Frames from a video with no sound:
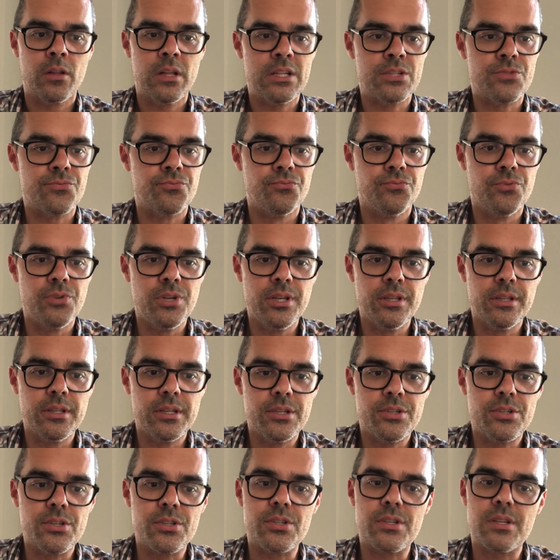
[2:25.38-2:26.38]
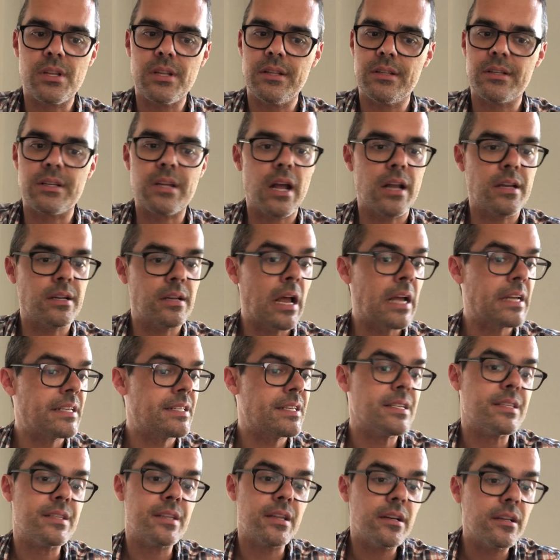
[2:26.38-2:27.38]
It's really just, it's got
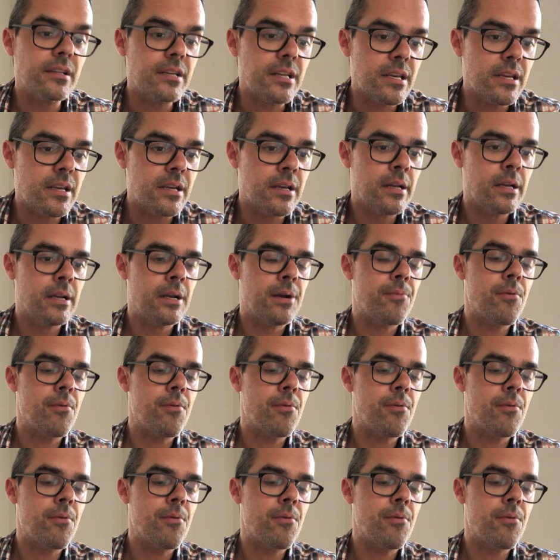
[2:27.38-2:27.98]
nice acidity.